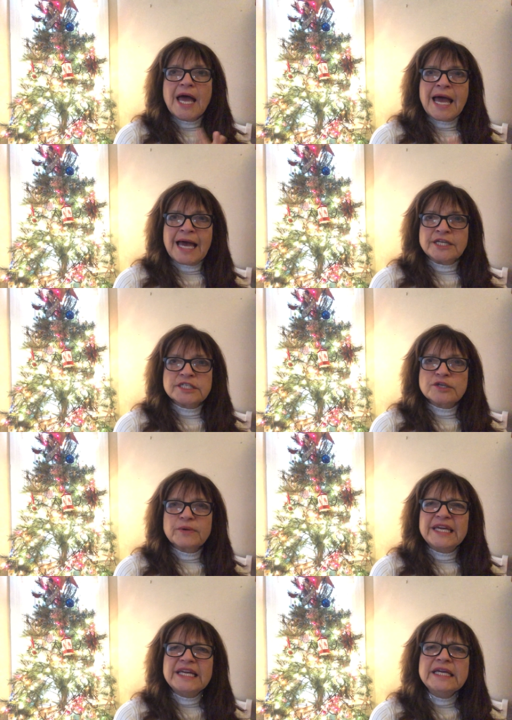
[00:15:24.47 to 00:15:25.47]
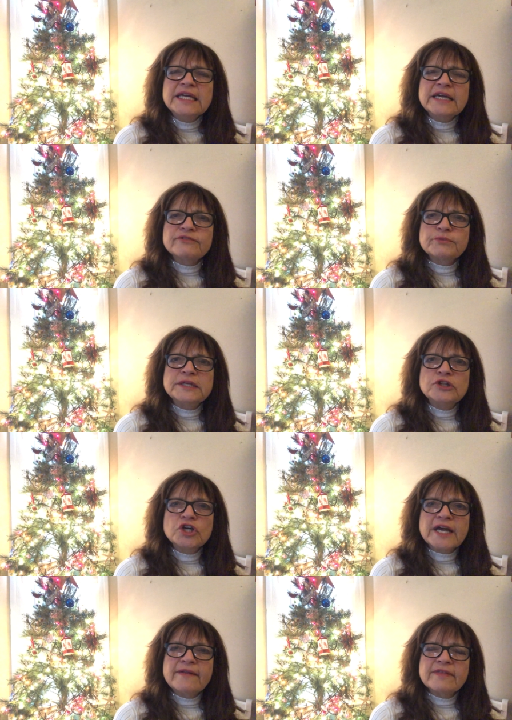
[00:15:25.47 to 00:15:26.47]
and so he, if we
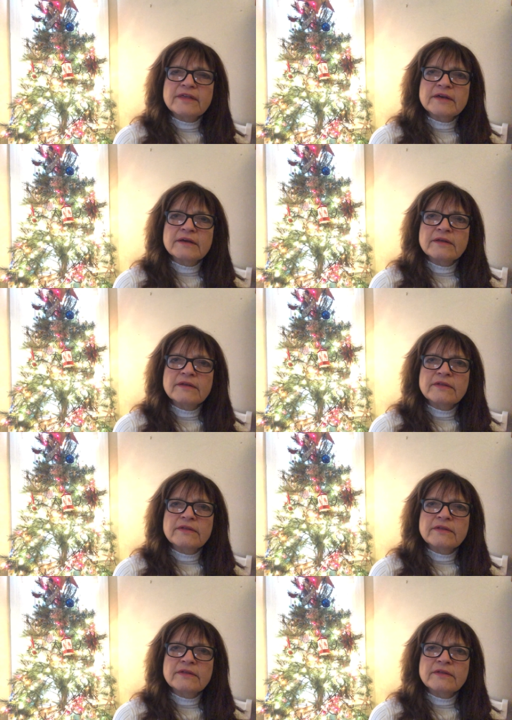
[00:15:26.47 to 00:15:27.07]
look at the,